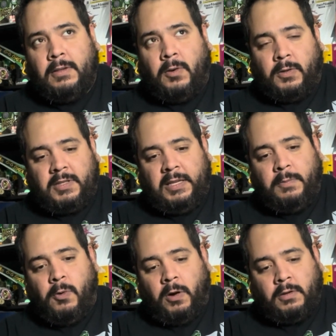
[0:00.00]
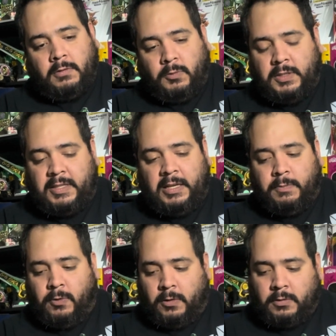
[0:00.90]
or Singapore. It was
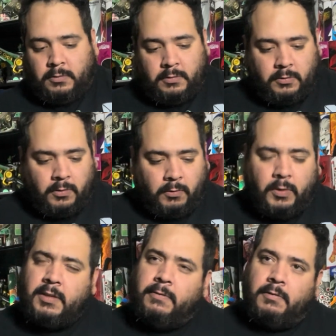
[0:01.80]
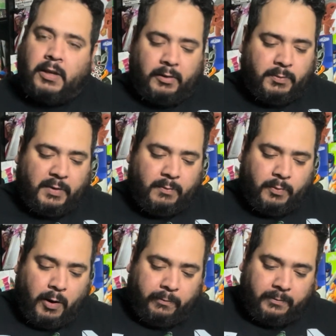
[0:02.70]
Singapore, or was it? That was mine
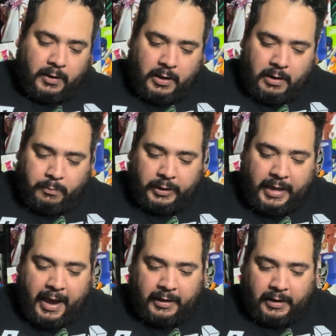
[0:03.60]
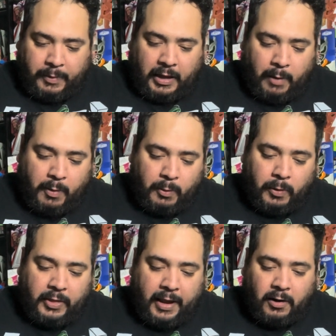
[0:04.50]
both. But yeah, I mean, I remember
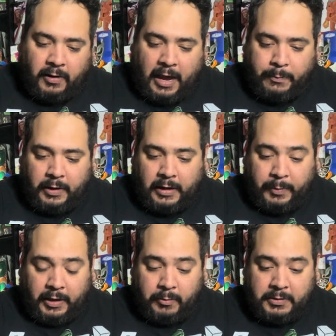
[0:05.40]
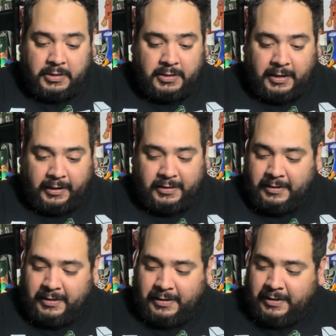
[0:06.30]
when that all happened. I mean, it was just like
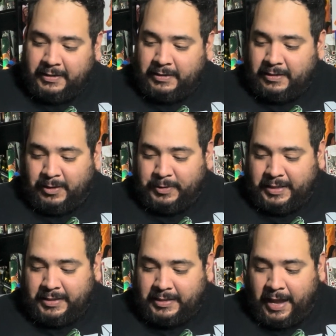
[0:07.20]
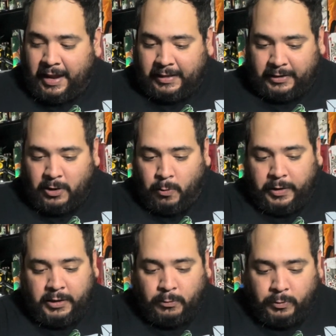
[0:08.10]
it was insane. Like
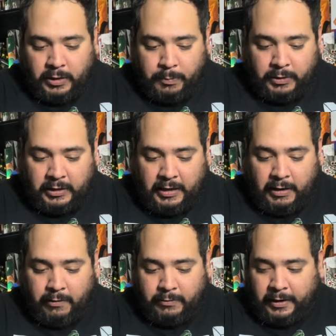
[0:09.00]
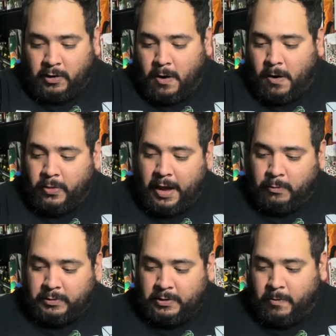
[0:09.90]
nobody could really believe like all
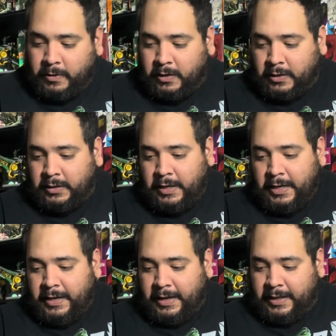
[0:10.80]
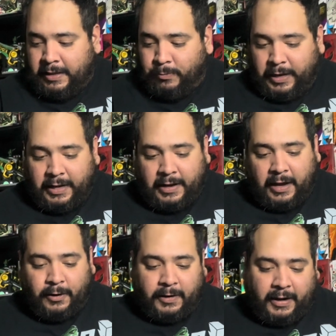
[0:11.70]
that was going on, and then we had
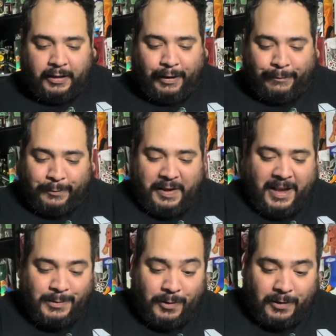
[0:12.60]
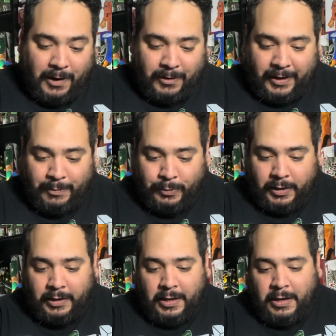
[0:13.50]
not heard anything from Hasbro on our end,
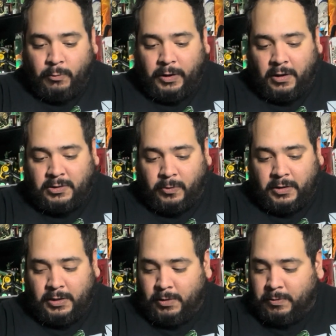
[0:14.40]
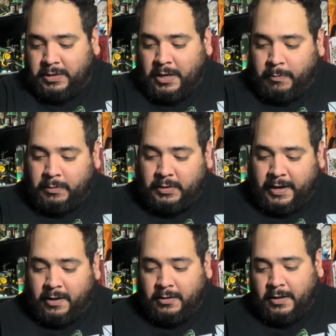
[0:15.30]
but we all sort of knew it was coming
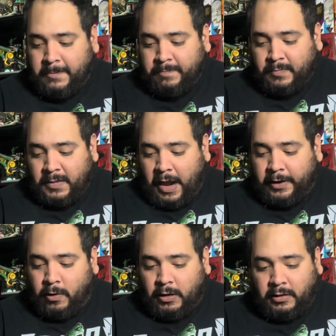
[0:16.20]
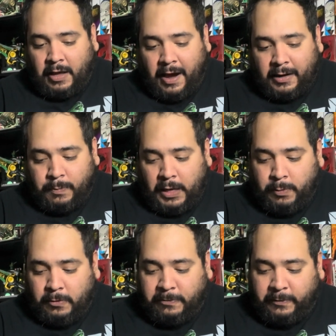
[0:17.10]
down. I know a lot of
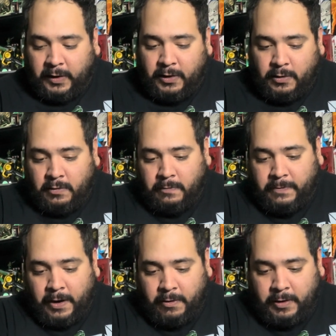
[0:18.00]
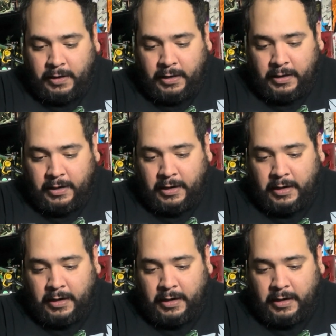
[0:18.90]
people feel very